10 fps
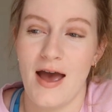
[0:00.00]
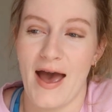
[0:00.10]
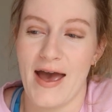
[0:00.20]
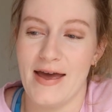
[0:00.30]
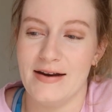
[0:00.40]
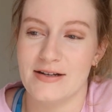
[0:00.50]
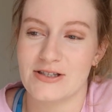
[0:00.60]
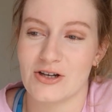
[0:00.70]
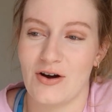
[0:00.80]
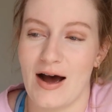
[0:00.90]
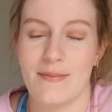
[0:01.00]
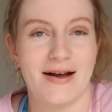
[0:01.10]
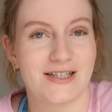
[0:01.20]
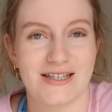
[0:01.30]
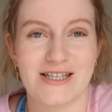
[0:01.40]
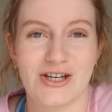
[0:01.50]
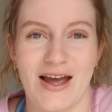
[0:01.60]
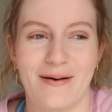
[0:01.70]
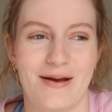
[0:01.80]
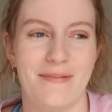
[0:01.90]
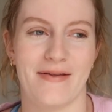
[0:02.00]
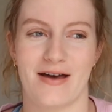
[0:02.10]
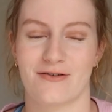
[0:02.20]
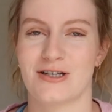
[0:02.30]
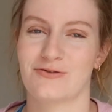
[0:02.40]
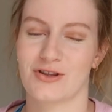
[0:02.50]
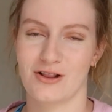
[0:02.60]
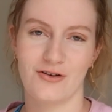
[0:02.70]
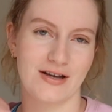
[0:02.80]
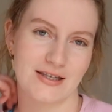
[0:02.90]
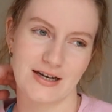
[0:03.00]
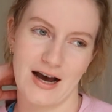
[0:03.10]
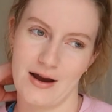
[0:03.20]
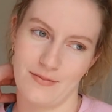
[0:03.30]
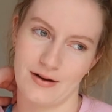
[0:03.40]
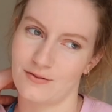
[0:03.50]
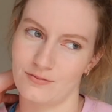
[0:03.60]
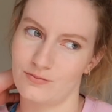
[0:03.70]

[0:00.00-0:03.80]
And so I'm actually so happy about that, because for the longest time, like